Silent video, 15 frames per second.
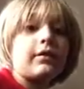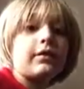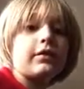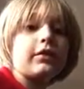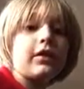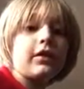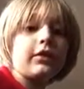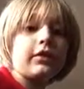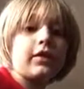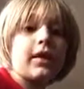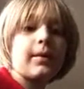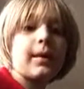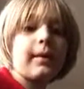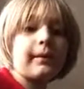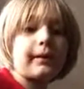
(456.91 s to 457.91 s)
Shows
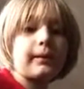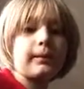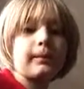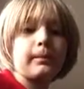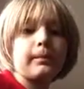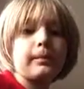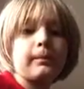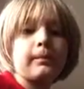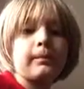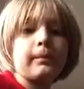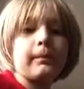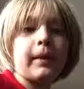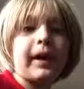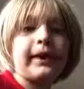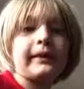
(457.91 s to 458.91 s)
came out like
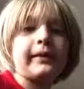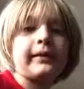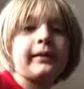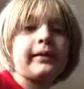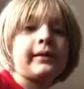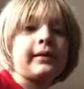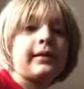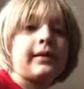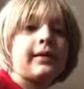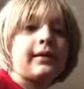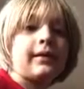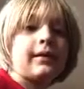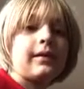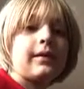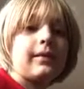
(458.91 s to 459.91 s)
my.
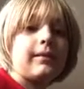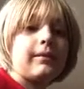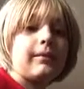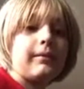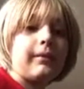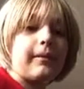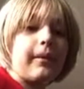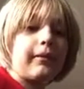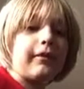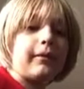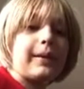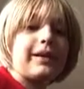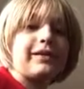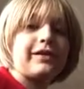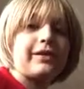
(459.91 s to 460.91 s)
Mm, I was
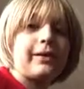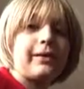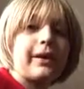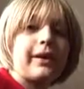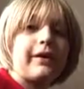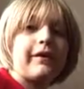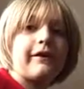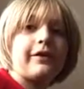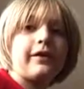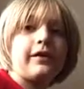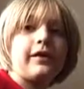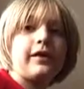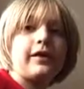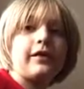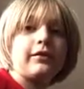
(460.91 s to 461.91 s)
about to say My Life as
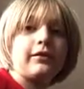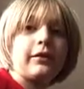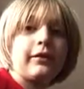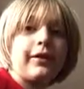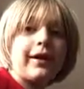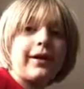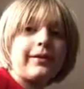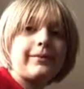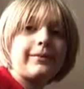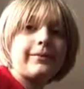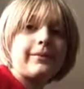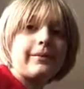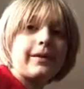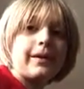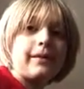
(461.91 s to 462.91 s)
a Teenager.
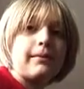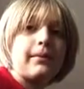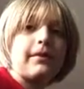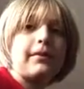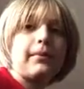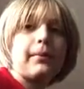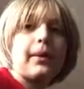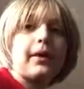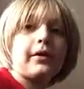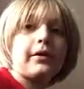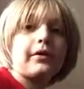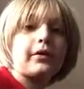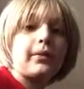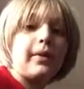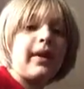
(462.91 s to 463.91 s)
My Gym
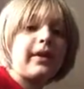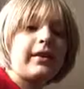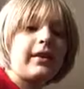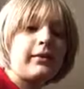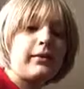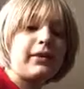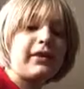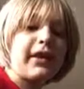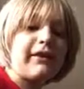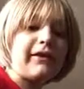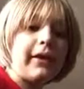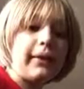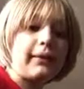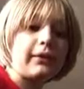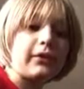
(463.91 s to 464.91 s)
Partner is a Monkey, which I
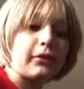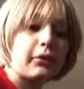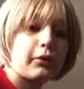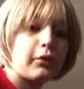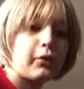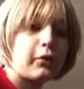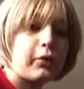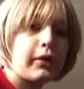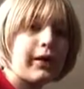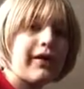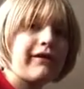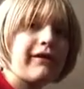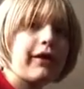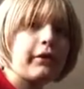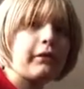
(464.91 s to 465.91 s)
thought was cool, and I
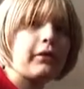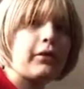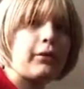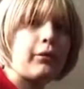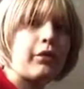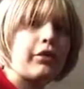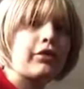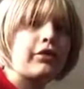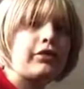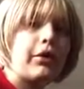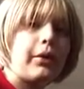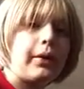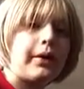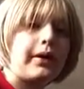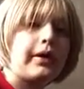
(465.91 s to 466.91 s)
thought it was the worst
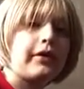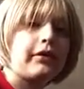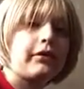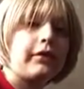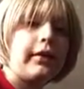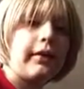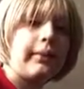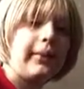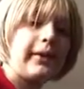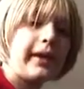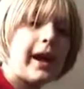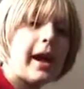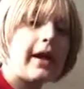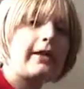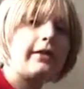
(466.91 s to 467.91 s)
show on Cartoon Network
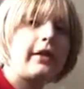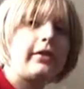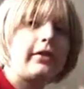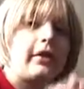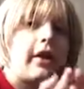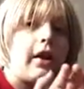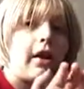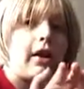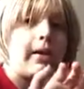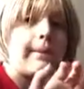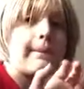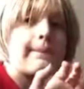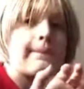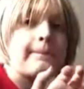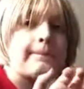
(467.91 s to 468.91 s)
at the
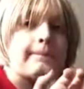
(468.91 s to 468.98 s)
time.